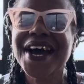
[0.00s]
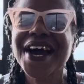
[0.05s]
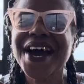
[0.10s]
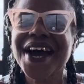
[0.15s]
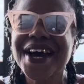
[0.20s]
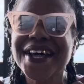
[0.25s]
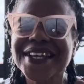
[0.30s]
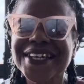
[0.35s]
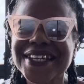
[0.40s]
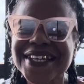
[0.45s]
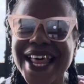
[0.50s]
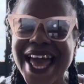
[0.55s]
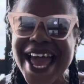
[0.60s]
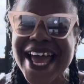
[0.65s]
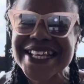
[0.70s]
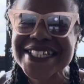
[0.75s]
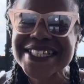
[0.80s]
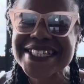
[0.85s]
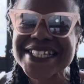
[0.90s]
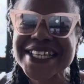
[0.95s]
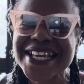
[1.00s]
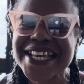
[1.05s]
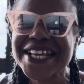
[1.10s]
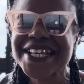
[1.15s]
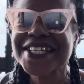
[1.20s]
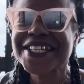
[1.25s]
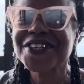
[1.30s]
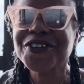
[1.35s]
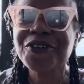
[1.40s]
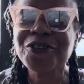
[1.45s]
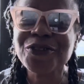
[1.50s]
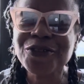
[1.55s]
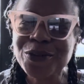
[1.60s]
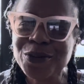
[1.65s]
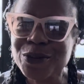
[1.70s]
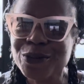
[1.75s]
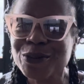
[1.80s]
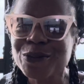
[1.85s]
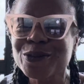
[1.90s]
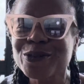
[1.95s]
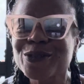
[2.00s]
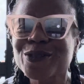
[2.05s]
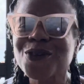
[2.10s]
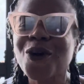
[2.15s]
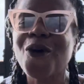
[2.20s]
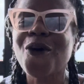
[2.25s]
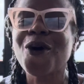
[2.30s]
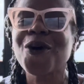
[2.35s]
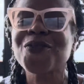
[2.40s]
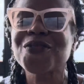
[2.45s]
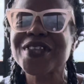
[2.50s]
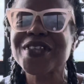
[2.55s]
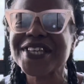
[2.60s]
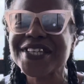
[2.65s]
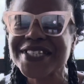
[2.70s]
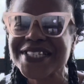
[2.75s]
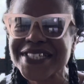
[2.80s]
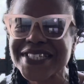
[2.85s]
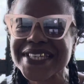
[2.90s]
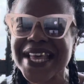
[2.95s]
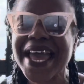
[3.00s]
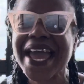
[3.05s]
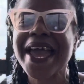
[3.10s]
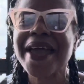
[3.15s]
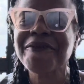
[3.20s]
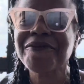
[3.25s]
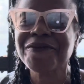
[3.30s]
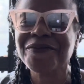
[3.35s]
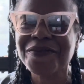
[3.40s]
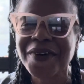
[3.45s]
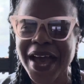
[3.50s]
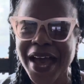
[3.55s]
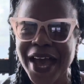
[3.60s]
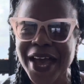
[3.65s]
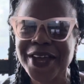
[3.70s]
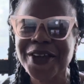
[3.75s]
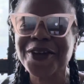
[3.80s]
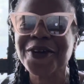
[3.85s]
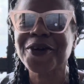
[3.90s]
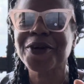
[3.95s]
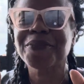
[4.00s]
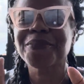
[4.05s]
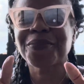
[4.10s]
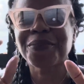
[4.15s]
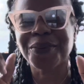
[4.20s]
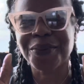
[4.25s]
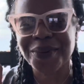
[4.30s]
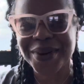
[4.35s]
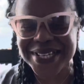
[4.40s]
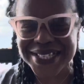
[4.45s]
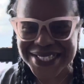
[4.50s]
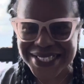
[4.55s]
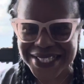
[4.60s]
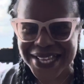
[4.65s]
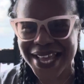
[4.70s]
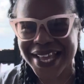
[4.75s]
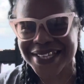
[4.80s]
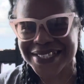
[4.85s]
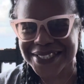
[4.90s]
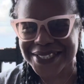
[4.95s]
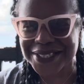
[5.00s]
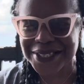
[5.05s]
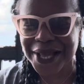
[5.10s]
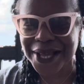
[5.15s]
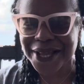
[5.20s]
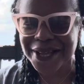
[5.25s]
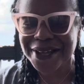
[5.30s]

Alaskan cruise on the Sapphire Princess.